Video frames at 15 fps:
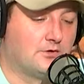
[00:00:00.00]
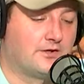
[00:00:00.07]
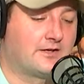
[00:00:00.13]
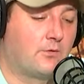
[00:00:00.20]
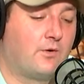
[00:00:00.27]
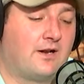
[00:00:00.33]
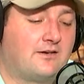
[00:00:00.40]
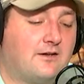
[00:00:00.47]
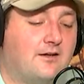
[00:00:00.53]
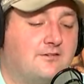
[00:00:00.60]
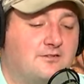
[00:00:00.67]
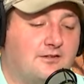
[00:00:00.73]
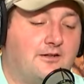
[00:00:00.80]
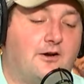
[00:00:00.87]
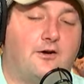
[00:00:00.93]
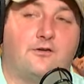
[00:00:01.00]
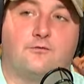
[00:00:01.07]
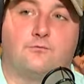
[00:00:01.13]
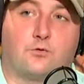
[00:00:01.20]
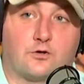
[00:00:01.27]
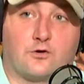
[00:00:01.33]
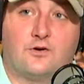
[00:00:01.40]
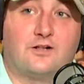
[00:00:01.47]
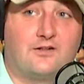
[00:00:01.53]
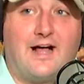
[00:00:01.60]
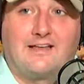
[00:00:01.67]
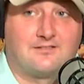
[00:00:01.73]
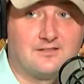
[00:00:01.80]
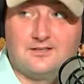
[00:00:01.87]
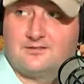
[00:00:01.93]
You look at what it does to their recruiting
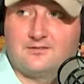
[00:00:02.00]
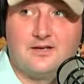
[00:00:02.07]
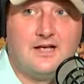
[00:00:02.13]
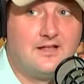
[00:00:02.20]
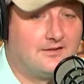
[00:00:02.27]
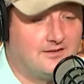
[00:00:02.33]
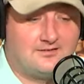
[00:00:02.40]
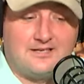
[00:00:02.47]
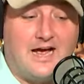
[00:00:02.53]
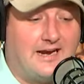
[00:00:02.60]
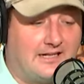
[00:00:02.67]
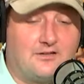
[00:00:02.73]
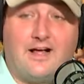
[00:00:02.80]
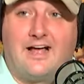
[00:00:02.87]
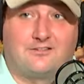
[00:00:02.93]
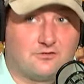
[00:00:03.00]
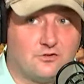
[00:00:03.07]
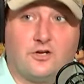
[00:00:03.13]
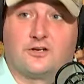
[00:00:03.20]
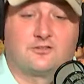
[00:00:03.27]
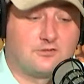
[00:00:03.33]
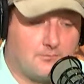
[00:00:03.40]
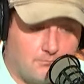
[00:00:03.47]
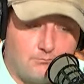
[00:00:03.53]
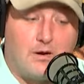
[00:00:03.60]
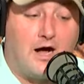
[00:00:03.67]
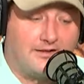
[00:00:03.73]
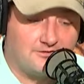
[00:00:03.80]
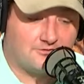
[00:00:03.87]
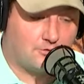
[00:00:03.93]
class, and this this signing class looks
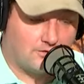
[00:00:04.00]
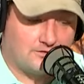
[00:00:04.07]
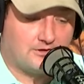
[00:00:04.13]
monster.